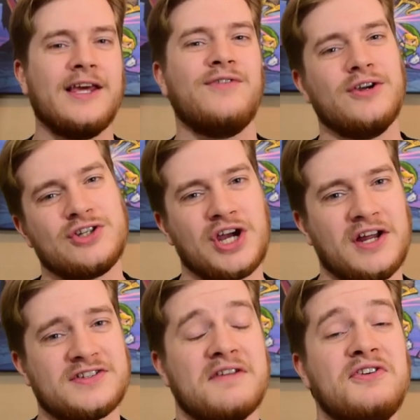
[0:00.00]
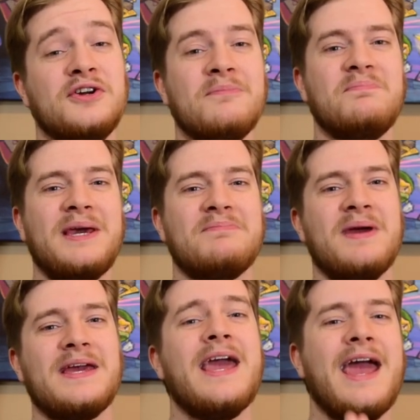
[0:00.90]
give you a chance if you can beat
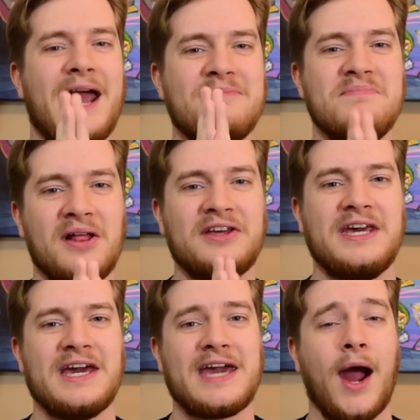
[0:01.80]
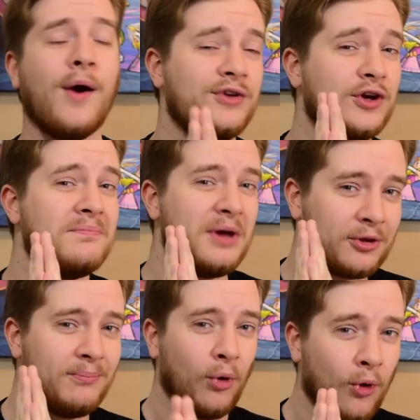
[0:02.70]
me in milking a cow. If you can
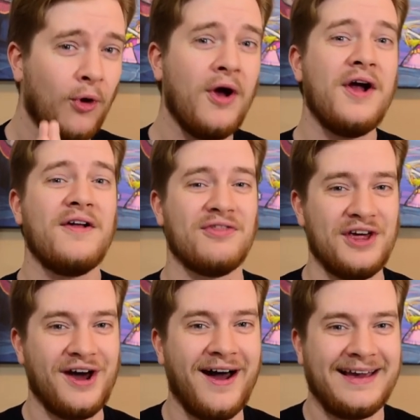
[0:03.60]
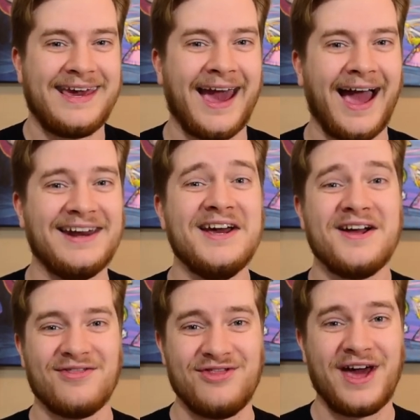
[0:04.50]
milk more than I can,
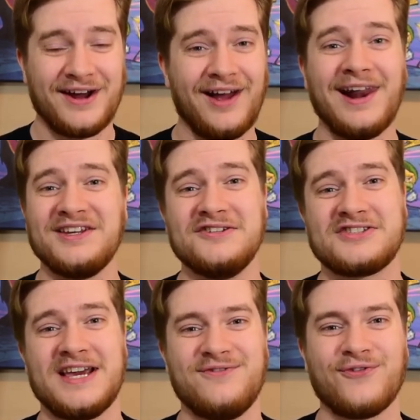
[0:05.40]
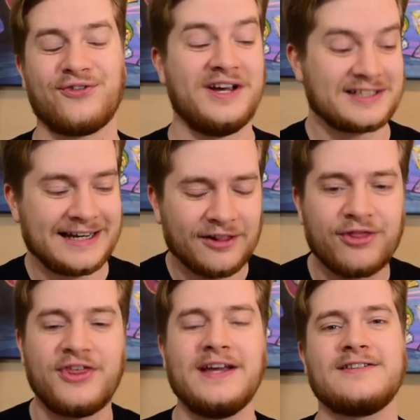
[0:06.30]
then I'll let you stay for free. It's little
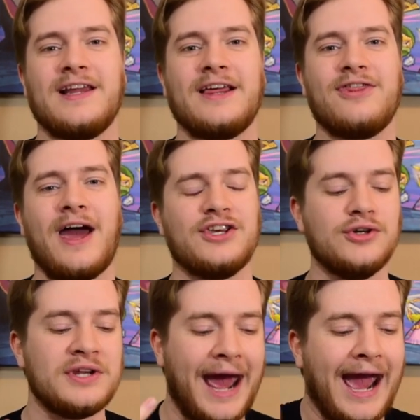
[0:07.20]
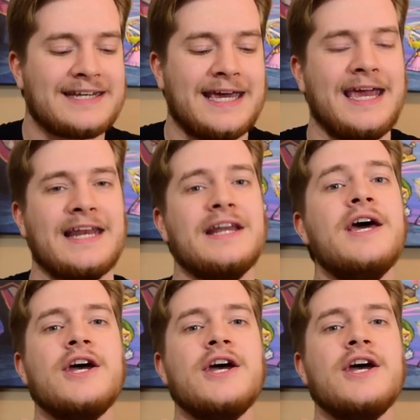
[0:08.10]
things like that. You can add it in